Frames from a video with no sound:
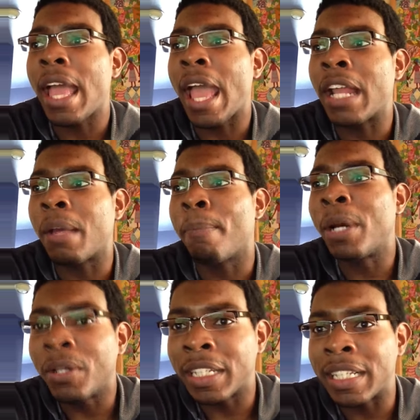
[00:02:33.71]
And
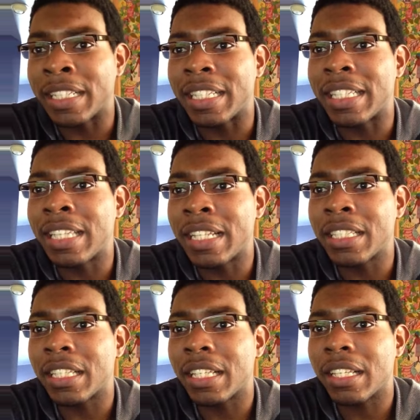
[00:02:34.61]
buildings in
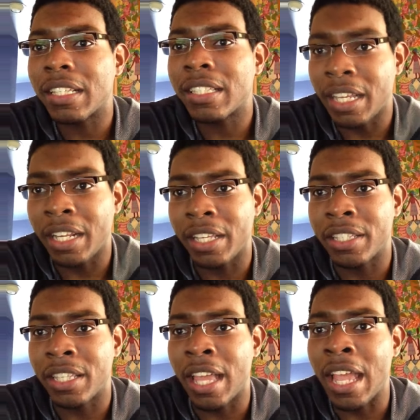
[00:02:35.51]
six cities